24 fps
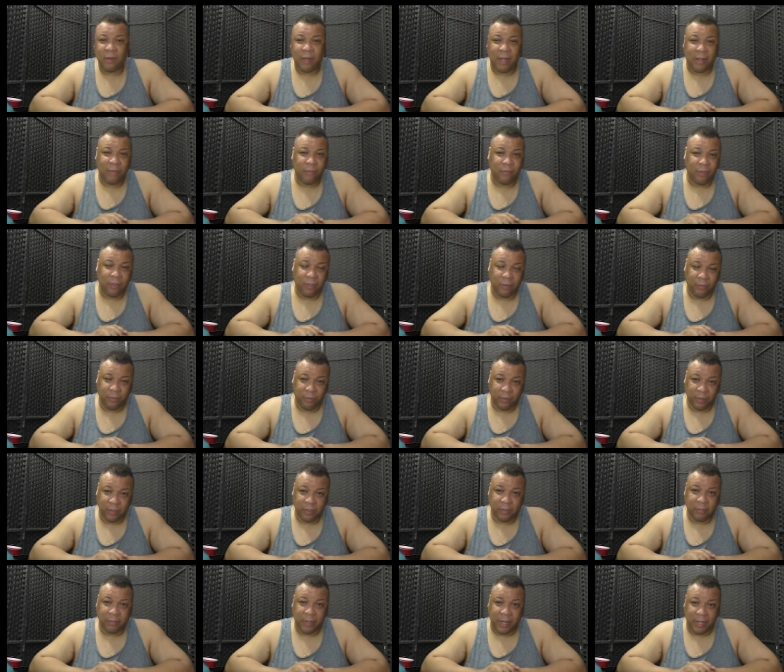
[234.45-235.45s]
I really want
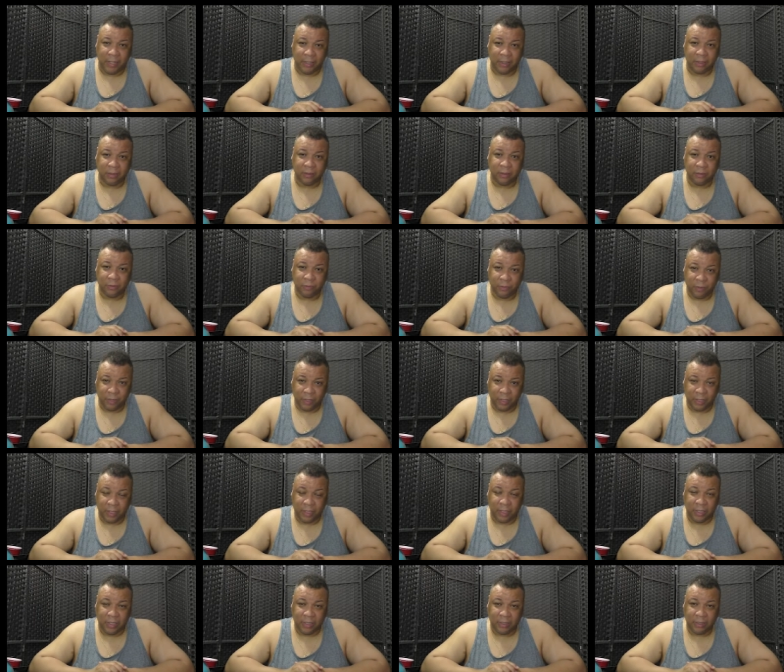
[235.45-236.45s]
this mannequin story to
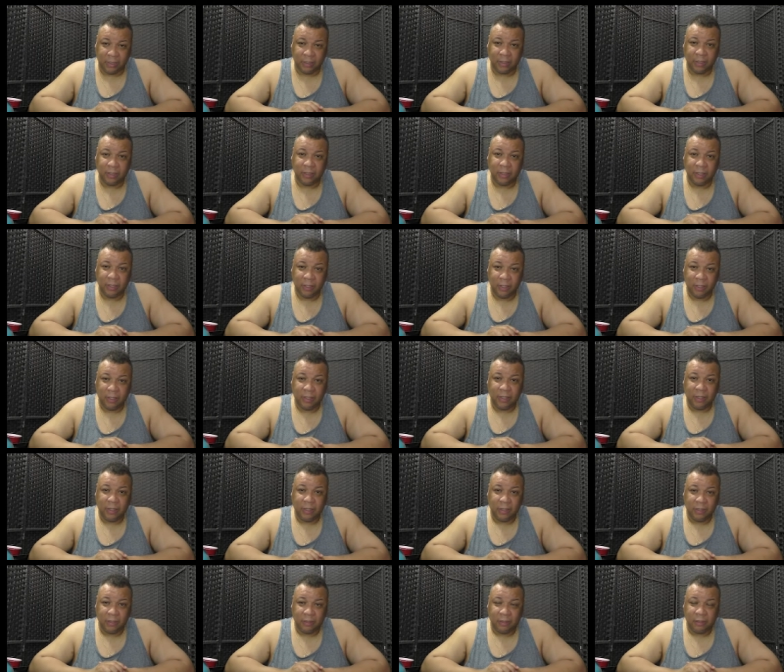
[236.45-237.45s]
end.
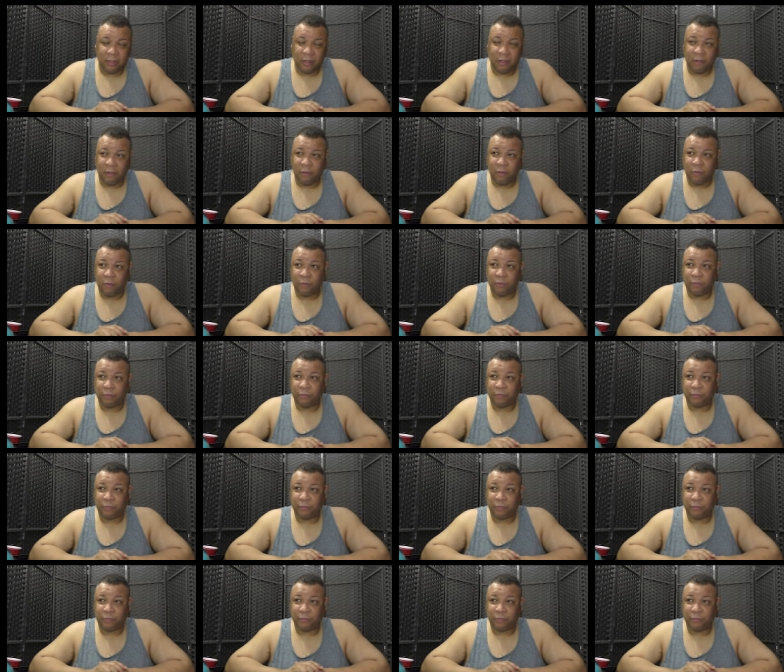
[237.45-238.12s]
So